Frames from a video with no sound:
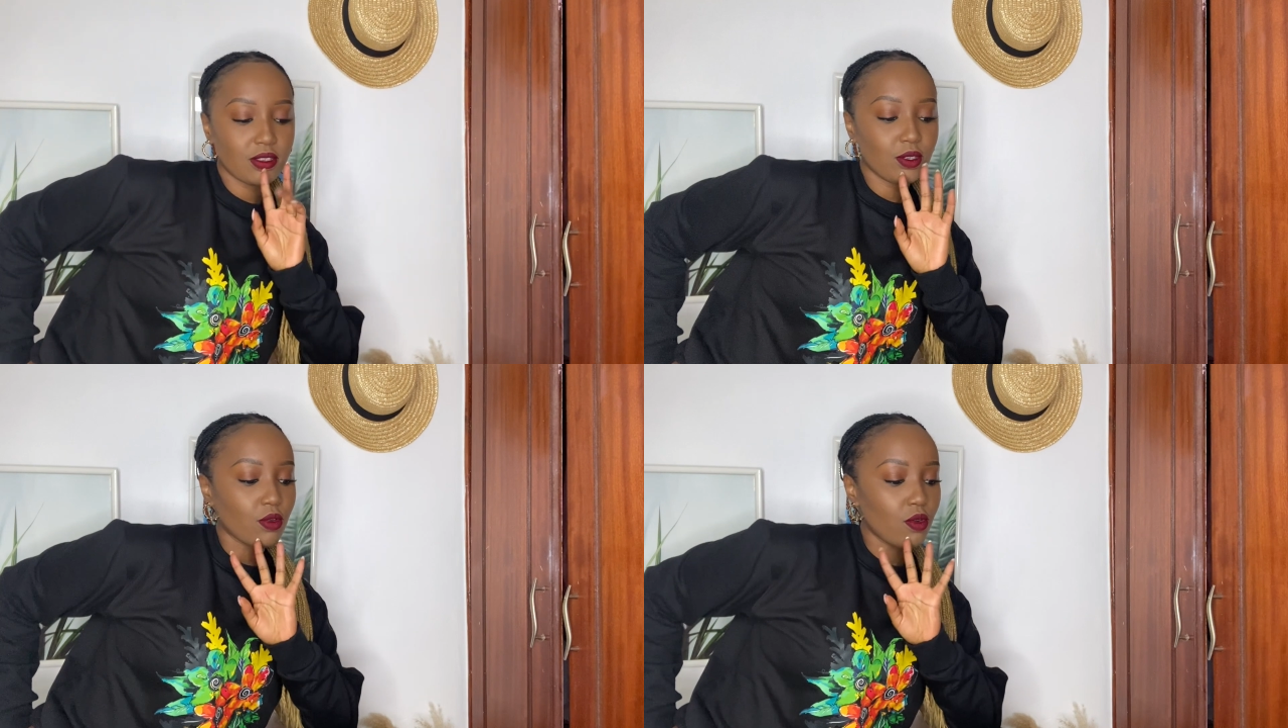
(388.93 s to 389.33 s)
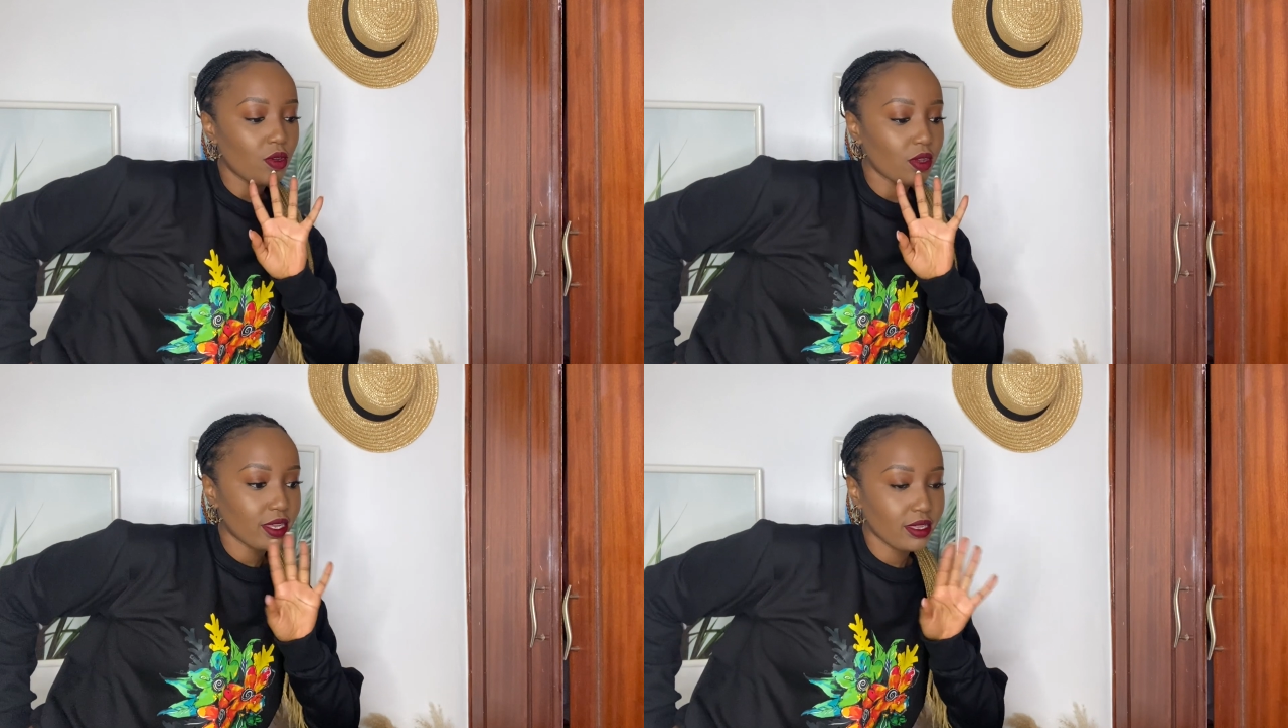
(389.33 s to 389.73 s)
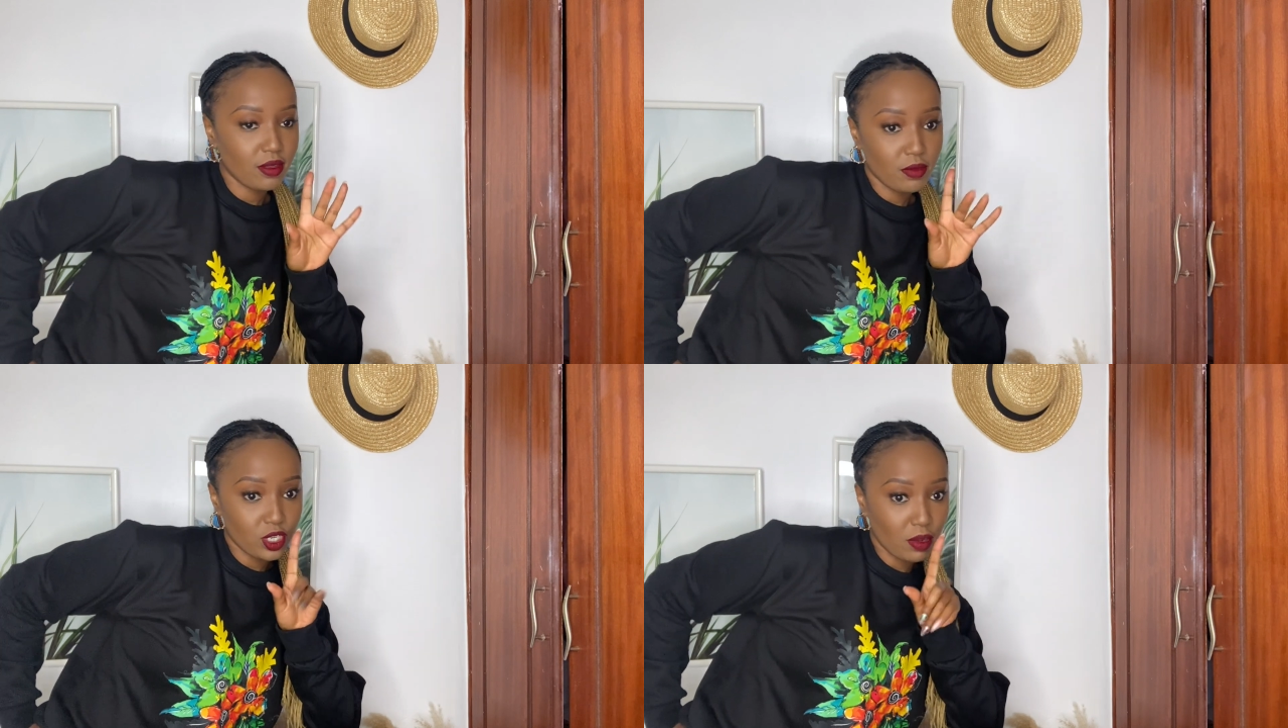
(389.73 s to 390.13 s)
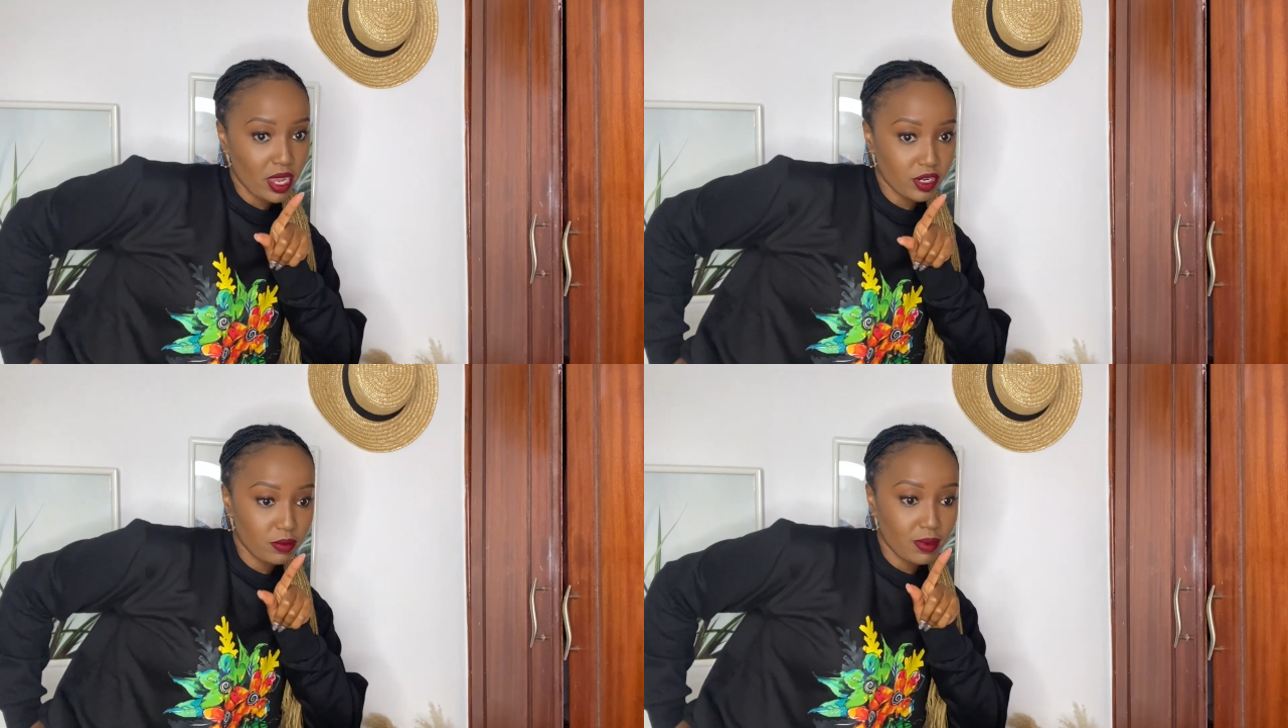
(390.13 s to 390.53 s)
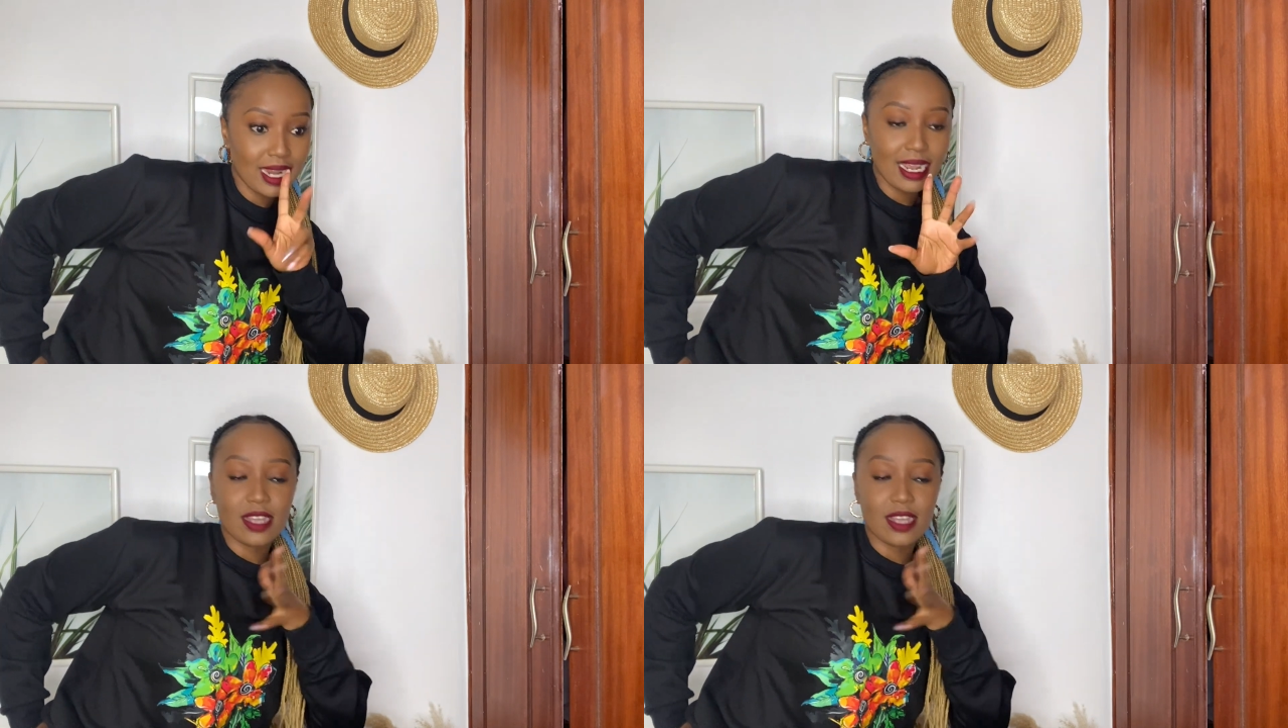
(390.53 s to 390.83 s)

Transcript: so imesha battery pale.